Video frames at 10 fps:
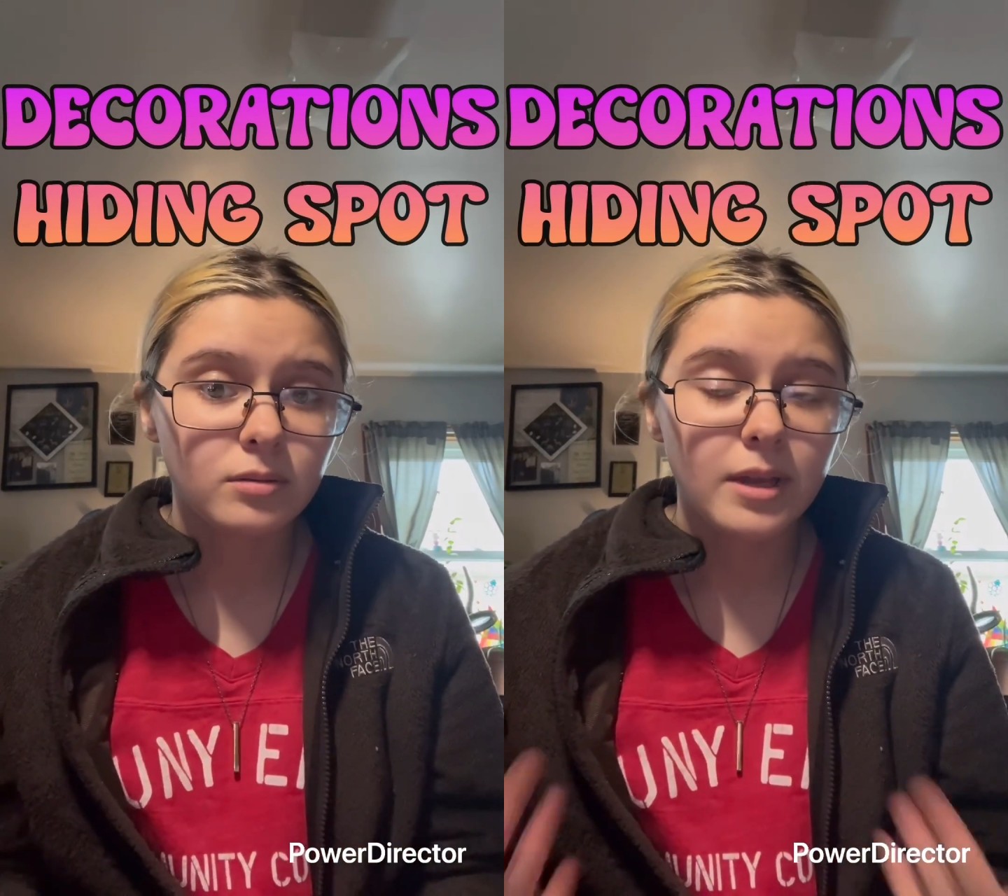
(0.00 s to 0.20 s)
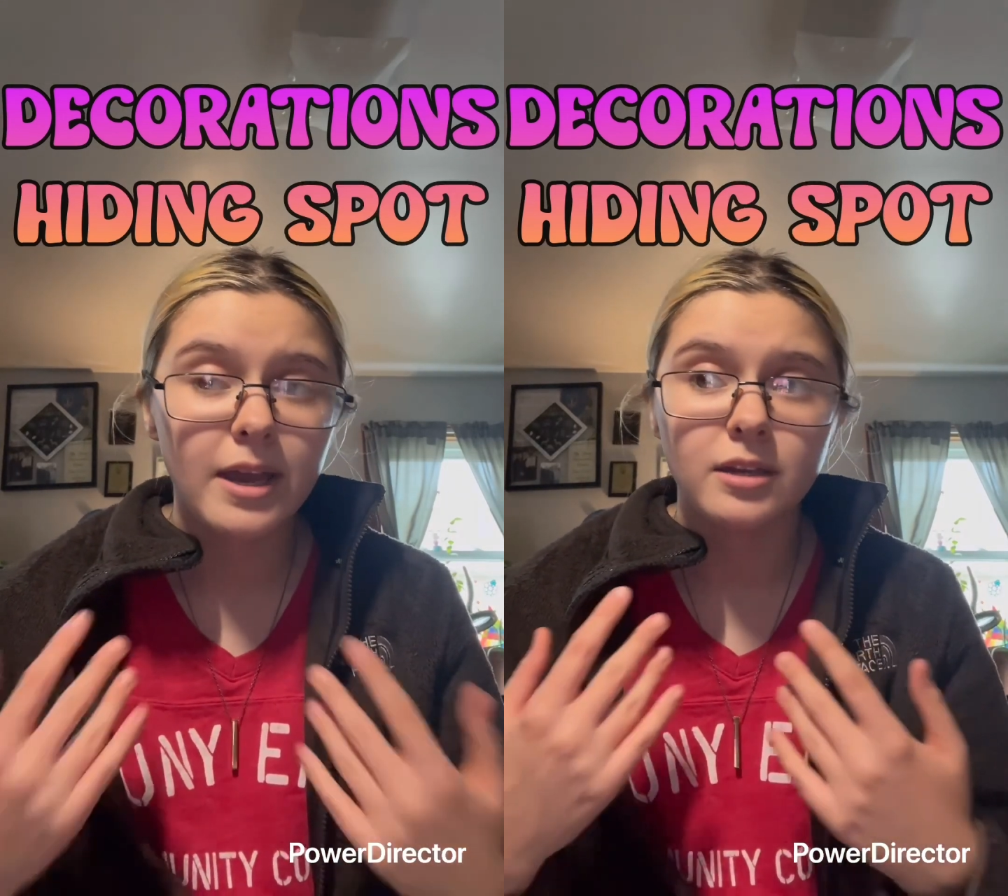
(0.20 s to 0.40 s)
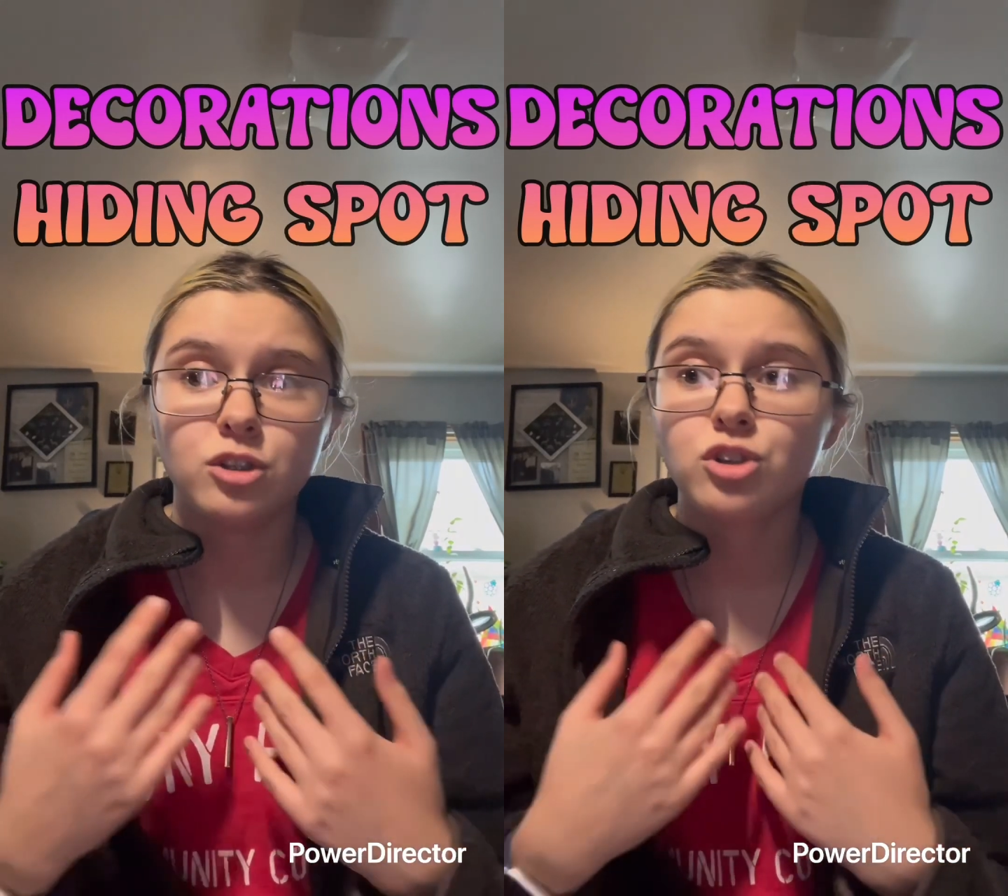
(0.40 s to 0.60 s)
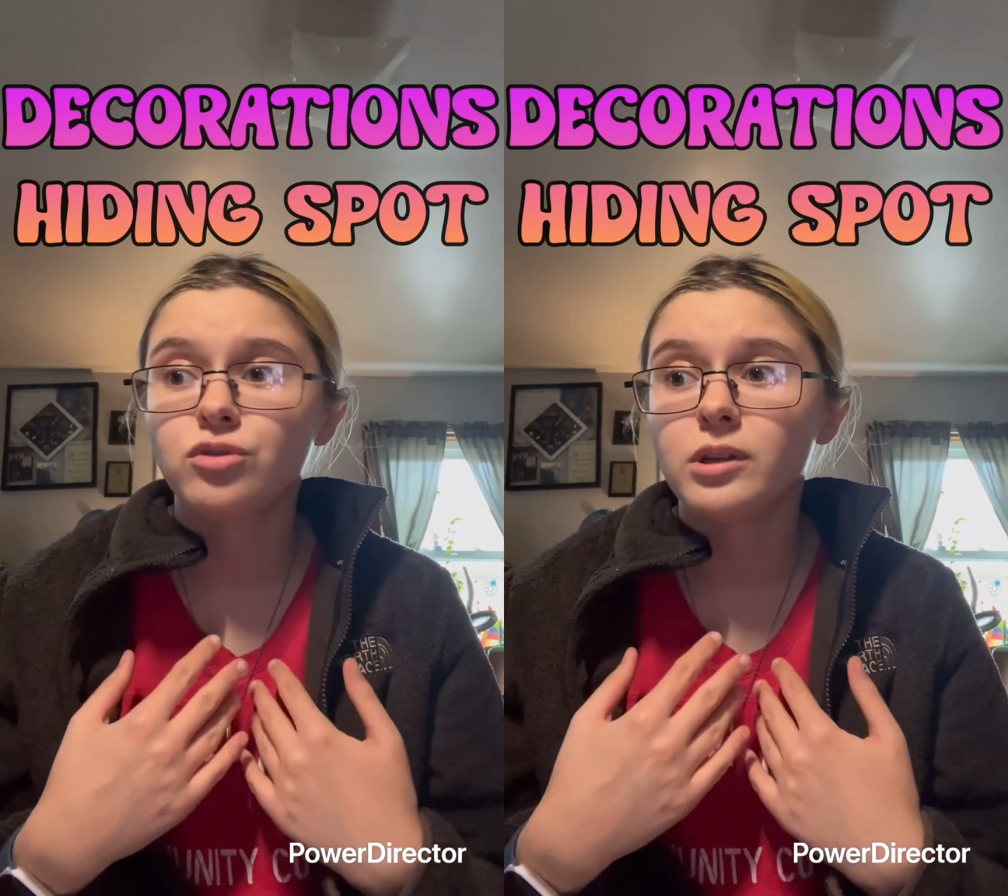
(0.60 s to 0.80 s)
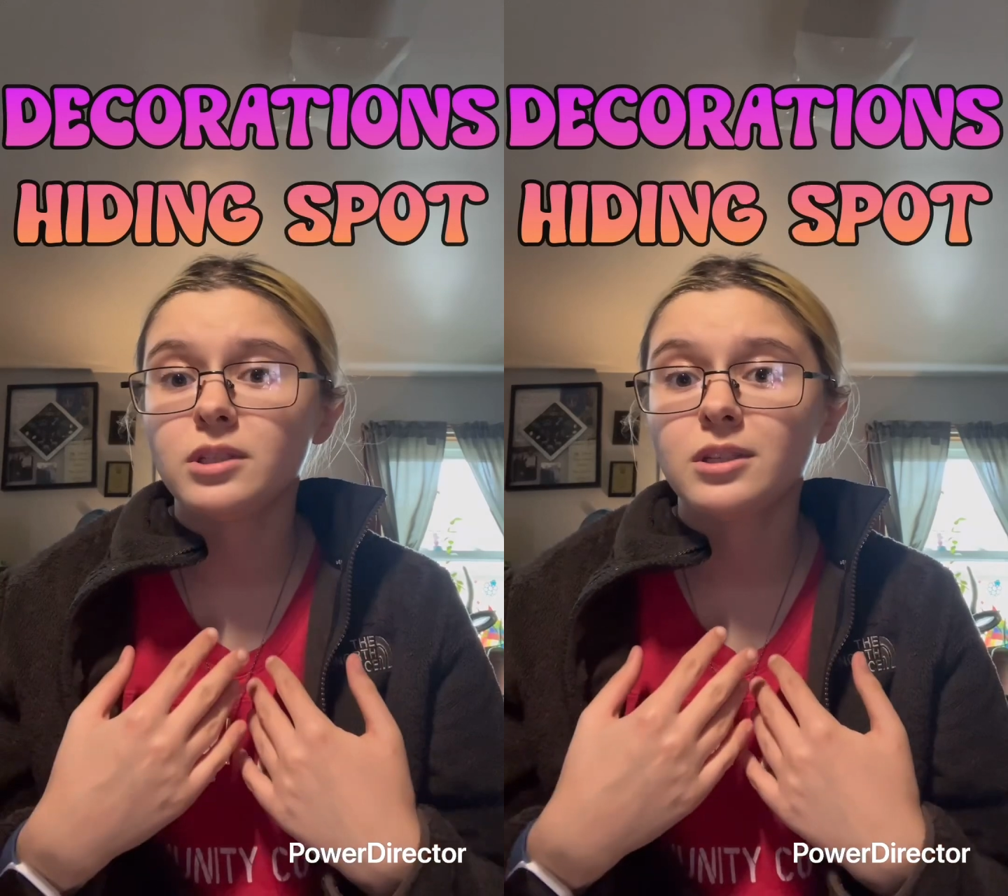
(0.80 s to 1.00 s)
and
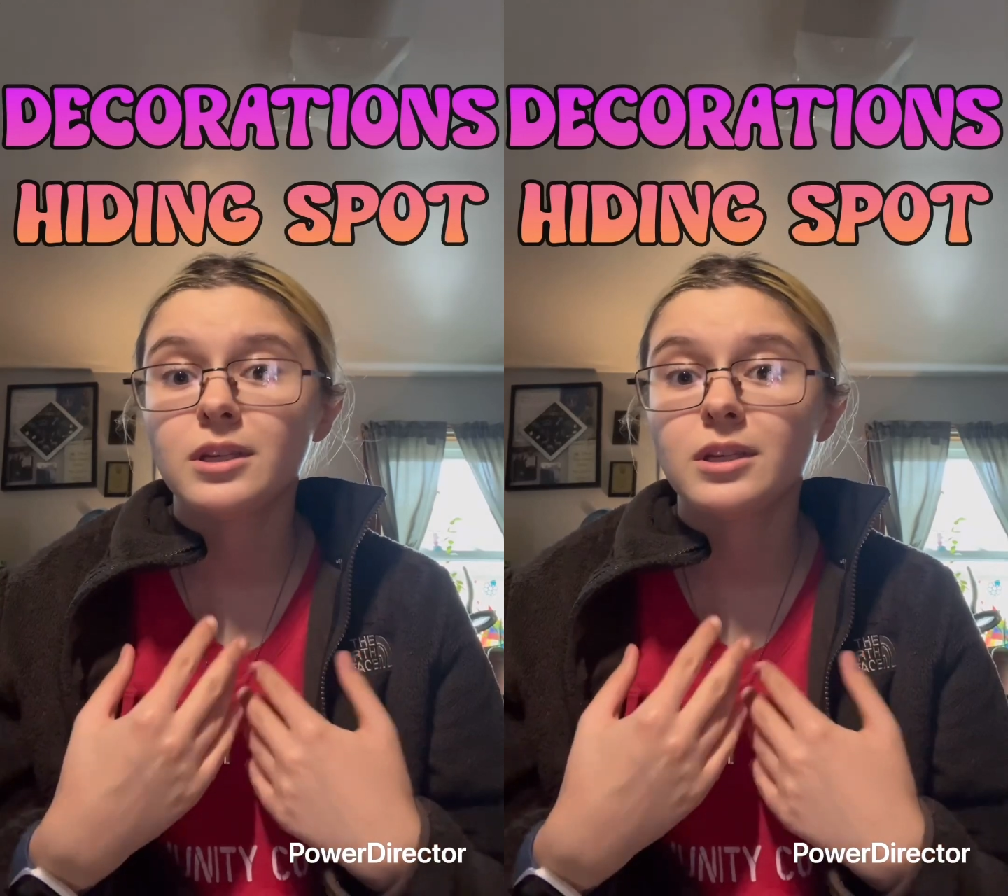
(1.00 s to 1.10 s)
stress